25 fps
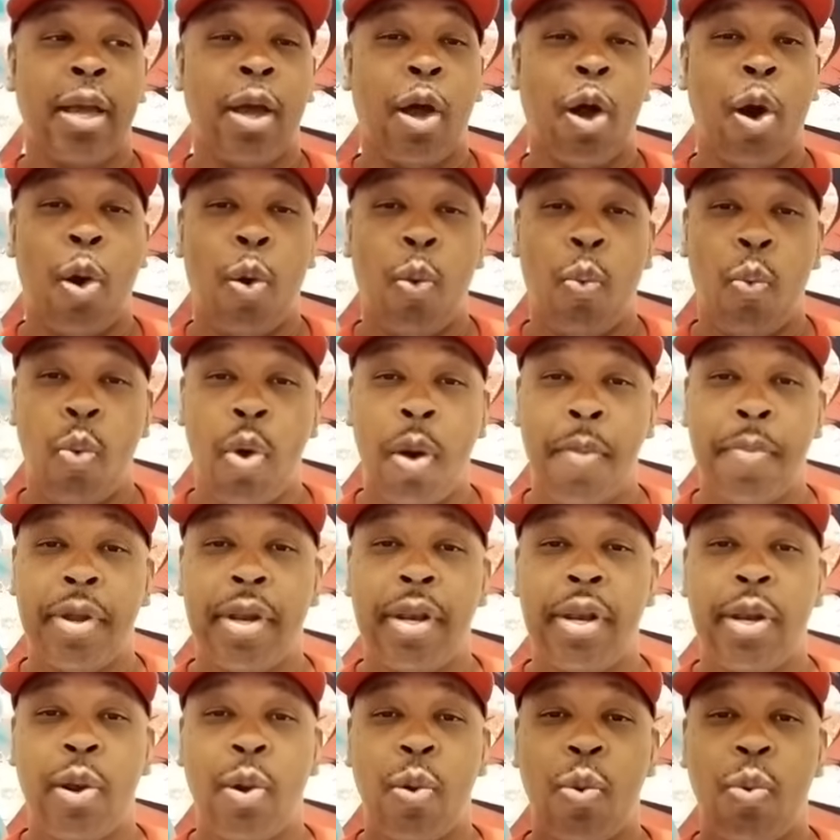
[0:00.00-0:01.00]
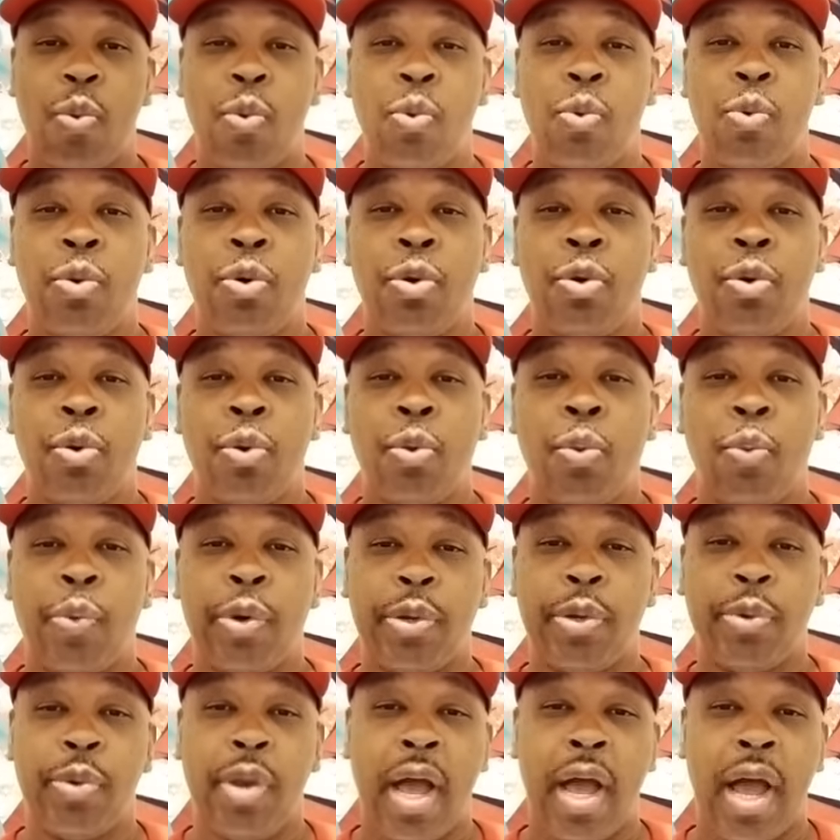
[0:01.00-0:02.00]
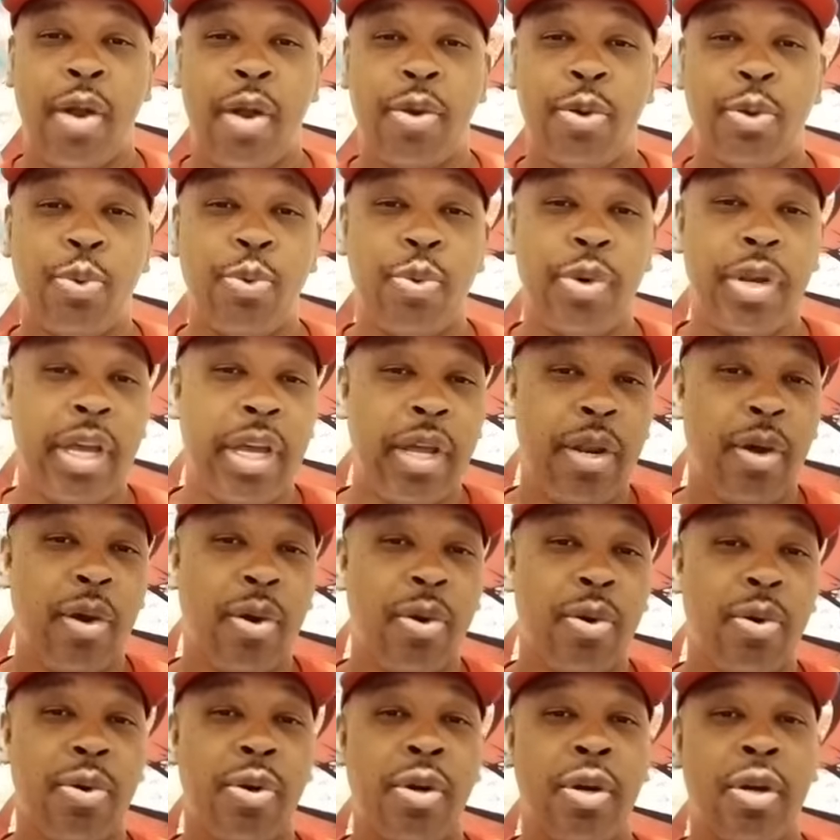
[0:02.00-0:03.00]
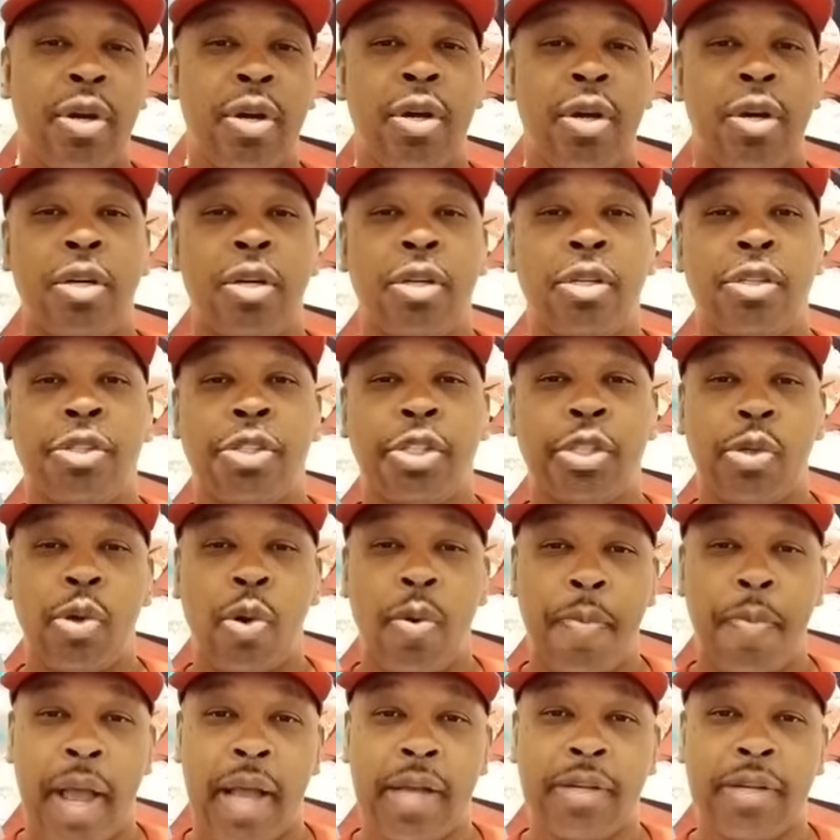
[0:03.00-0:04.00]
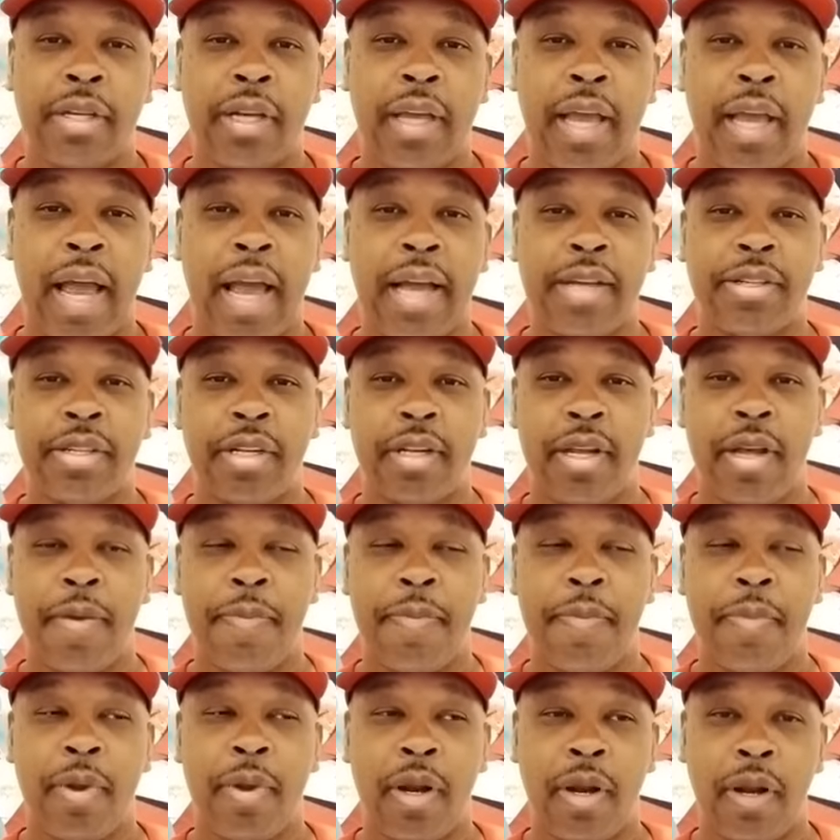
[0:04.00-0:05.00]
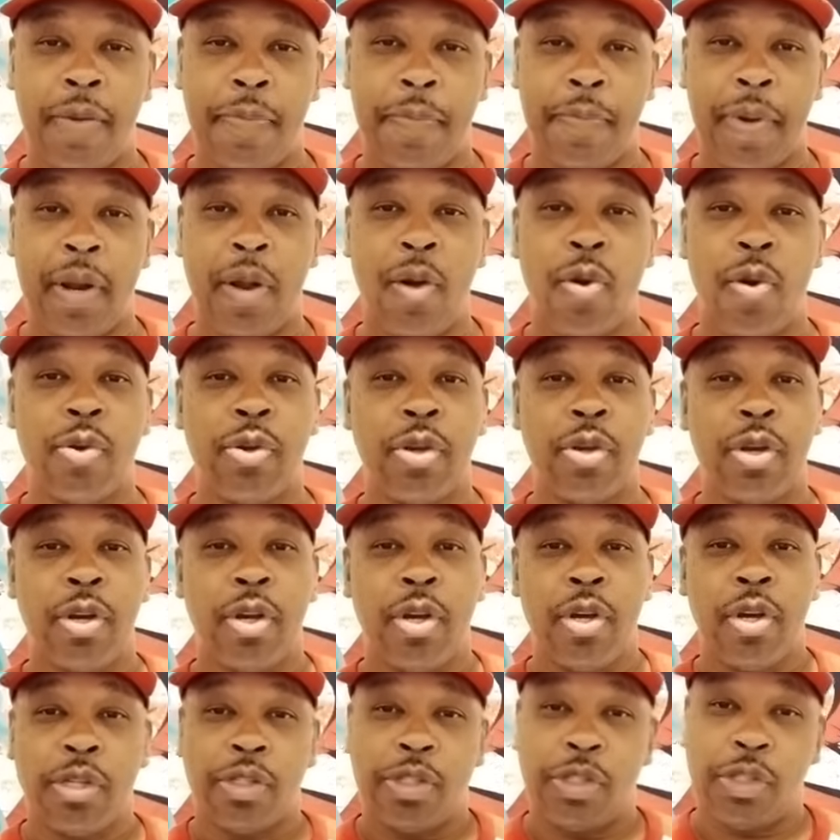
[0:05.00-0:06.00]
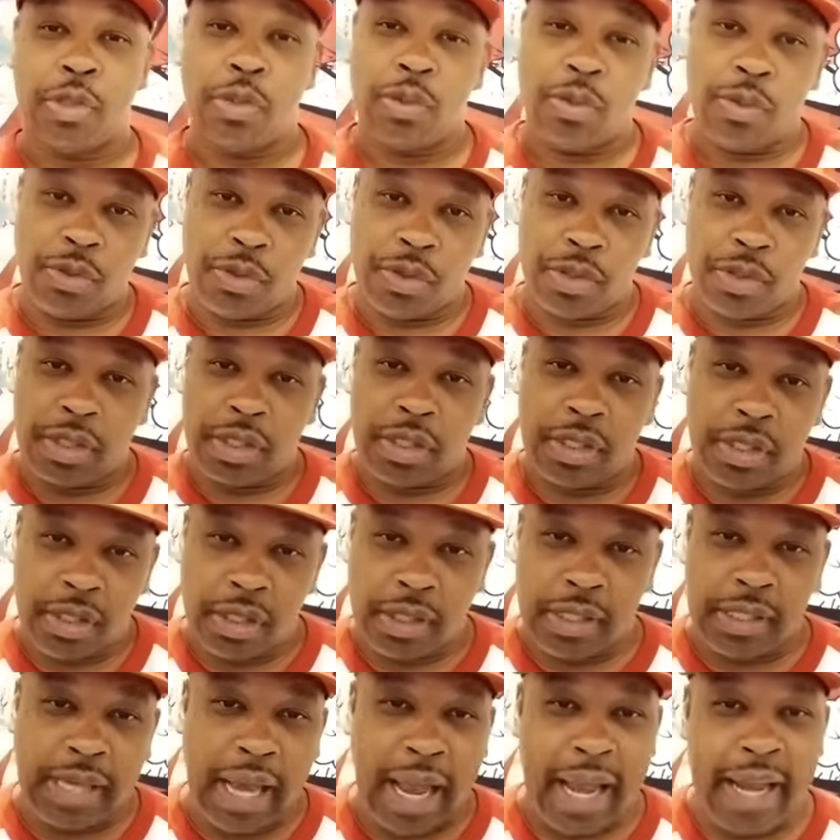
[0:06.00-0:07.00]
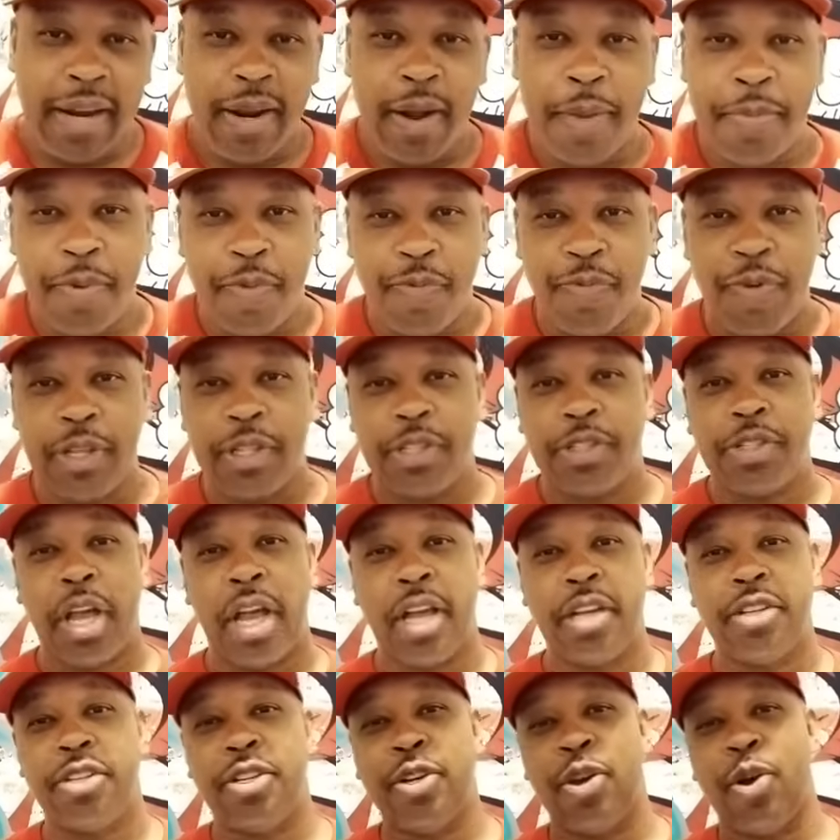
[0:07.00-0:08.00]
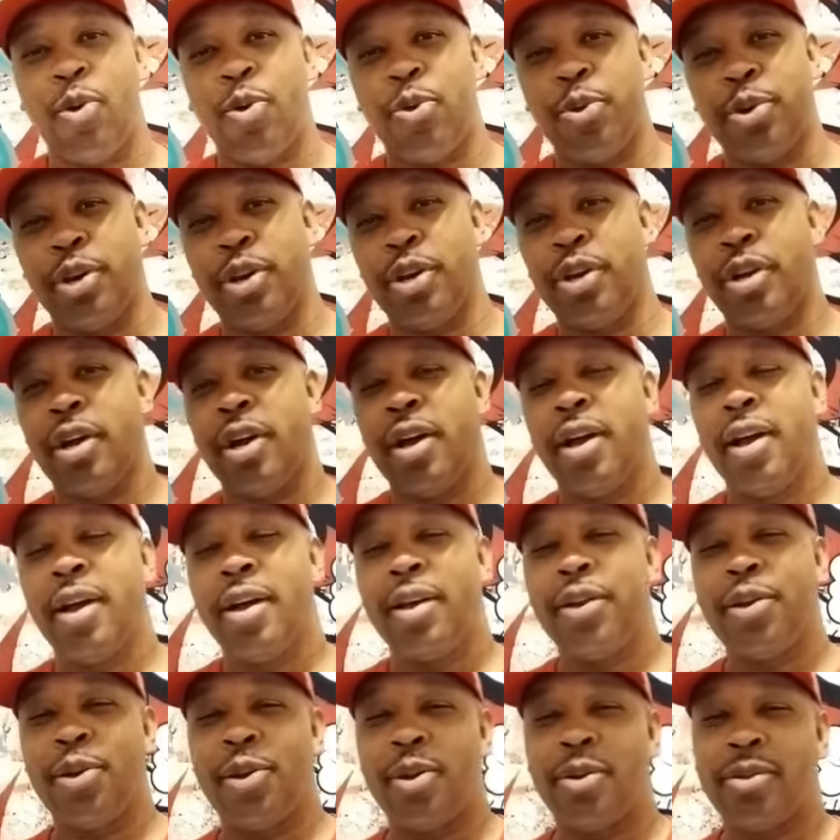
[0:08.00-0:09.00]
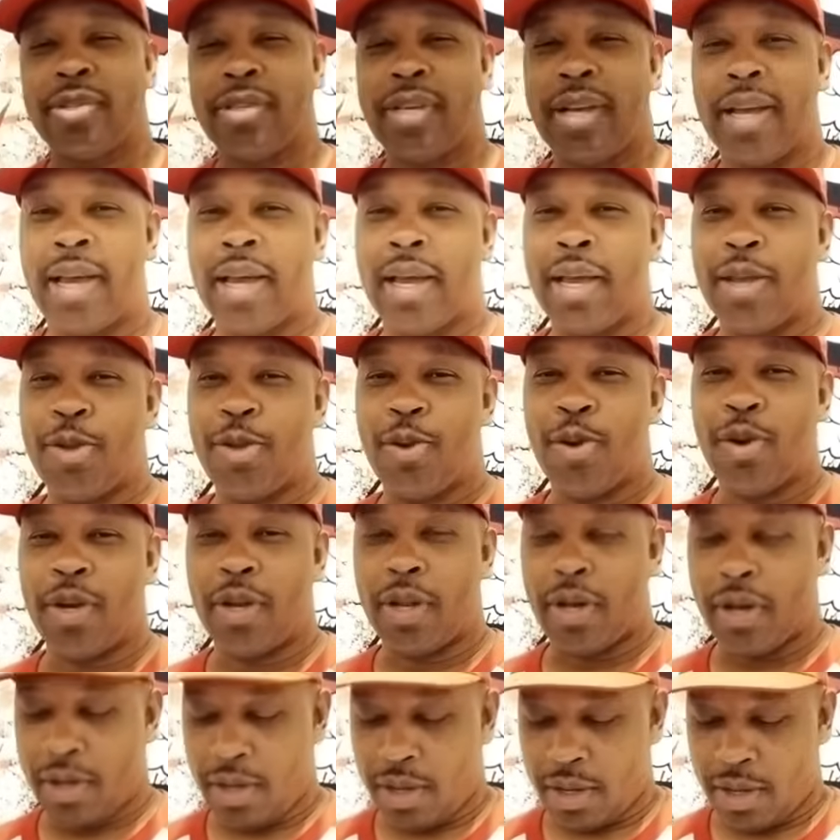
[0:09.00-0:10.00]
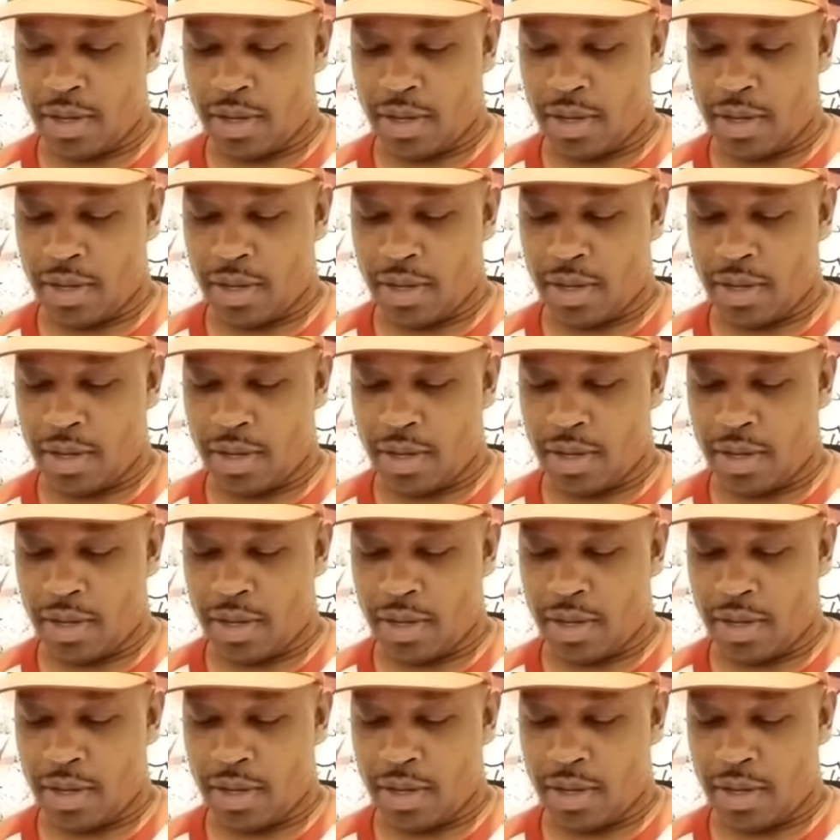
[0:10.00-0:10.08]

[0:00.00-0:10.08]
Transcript: a woman know when you down and you need her, she going to match the gas a little bit on you. She going to tighten up the visitation on you. You know what I'm saying? You're going to get